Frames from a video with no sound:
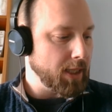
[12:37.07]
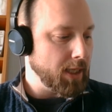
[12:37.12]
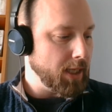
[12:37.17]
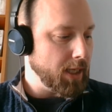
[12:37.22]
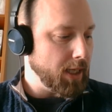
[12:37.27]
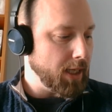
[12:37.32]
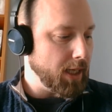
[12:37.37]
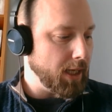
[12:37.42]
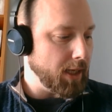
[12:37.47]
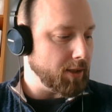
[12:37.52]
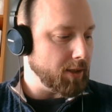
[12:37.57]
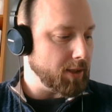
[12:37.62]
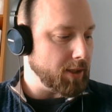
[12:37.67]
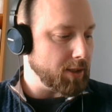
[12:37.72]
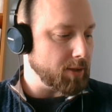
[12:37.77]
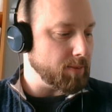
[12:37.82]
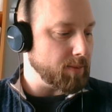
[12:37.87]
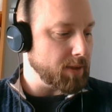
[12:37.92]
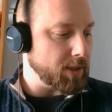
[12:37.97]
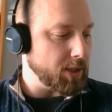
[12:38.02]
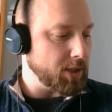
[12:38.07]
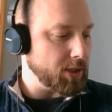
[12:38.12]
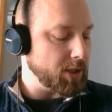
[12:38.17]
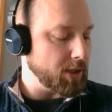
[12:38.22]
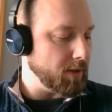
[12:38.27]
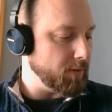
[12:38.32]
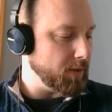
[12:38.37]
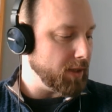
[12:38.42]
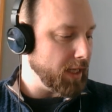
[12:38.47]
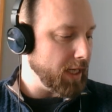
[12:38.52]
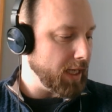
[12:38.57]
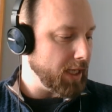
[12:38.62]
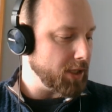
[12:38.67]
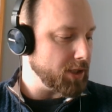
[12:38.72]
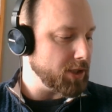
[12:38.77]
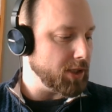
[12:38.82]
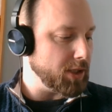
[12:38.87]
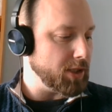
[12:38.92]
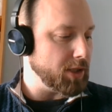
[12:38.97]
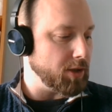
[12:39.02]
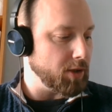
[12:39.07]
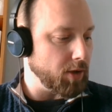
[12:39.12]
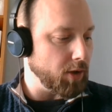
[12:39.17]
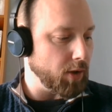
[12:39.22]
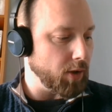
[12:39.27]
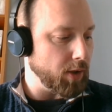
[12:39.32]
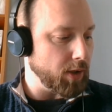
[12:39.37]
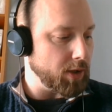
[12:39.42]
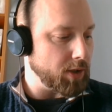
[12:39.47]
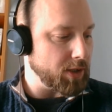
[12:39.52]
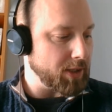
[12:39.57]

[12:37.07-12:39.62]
the disposition of the action, encourage